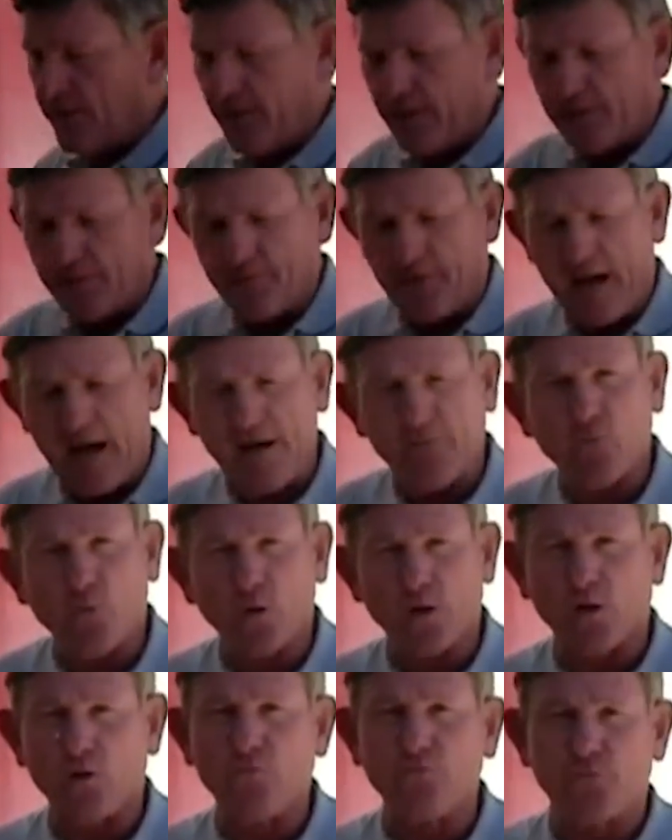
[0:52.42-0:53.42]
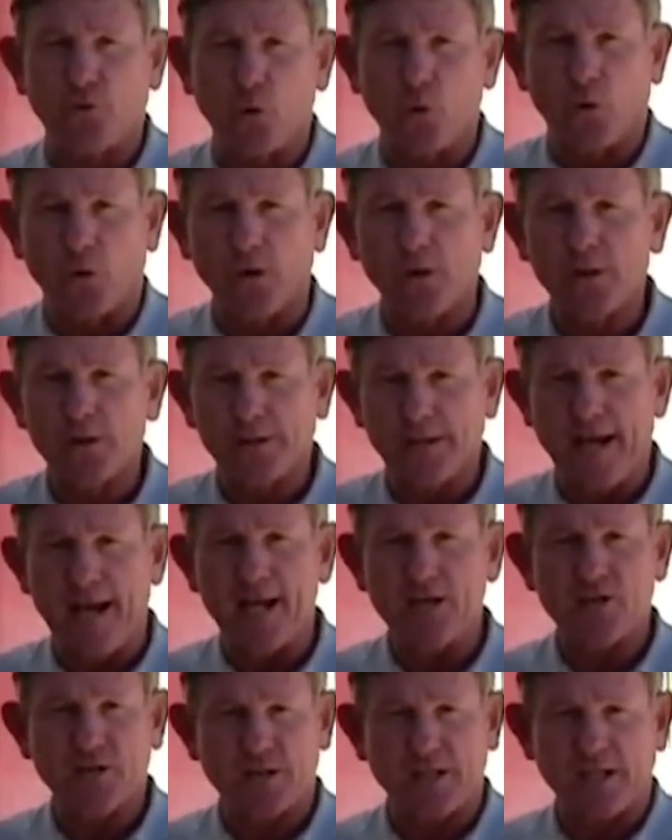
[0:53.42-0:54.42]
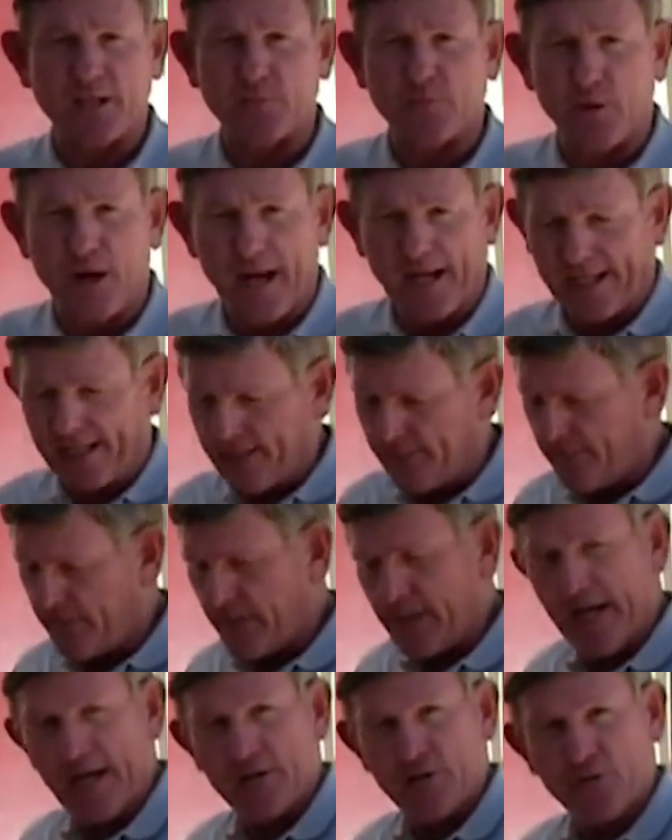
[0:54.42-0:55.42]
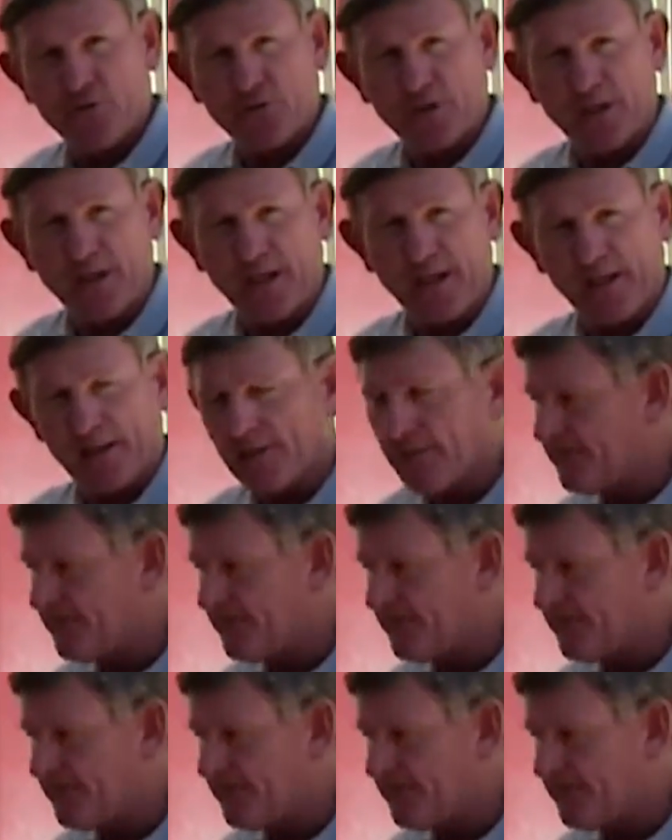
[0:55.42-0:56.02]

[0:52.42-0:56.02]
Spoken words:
the 55104-6 bracket, as you see